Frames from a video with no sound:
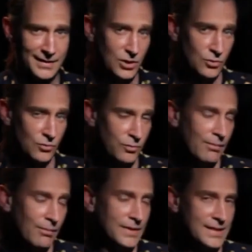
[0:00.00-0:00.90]
you've
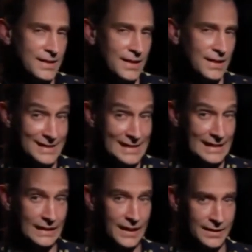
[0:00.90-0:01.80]
probably seen a
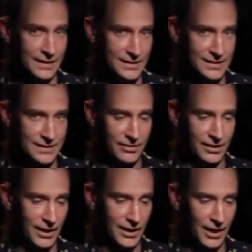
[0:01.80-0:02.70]
scene like this
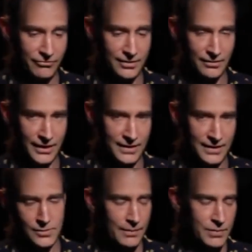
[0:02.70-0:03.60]
very often, right? This
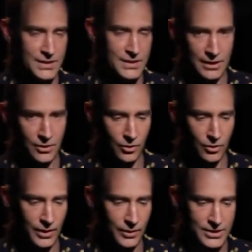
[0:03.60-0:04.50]
one happens to be in
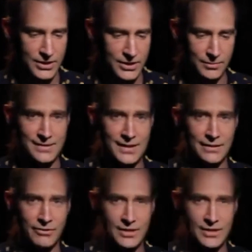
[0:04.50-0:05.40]
Norway, which to me is kind
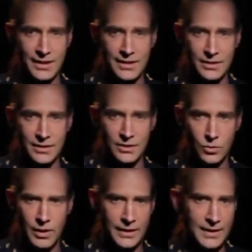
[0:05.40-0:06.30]
of exotic and cool,
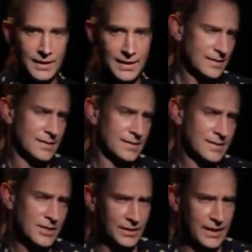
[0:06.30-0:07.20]
but this is
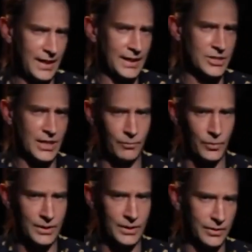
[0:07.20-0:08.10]
essentially any shop
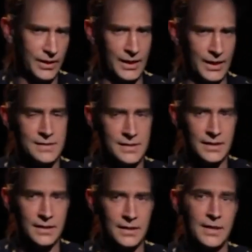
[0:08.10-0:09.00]
window in any
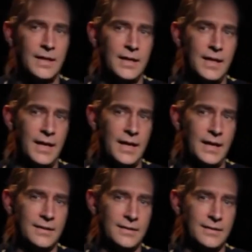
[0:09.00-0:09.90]
city.
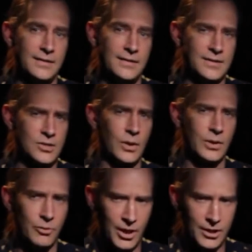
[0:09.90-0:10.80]
And it's so
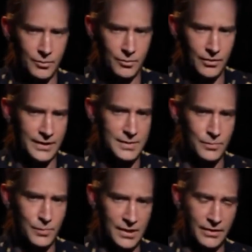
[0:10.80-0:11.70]
unremarkable that it's
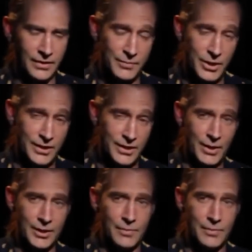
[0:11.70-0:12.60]
bizarre that I'm talking
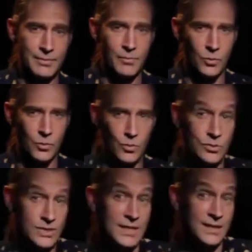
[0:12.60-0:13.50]
about it maybe, but what you
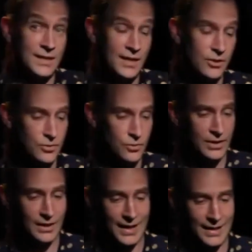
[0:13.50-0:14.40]
see through the
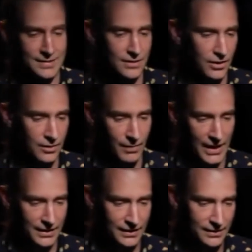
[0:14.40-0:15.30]
glass are the
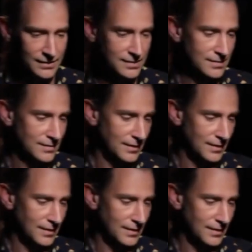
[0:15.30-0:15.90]
mannequins,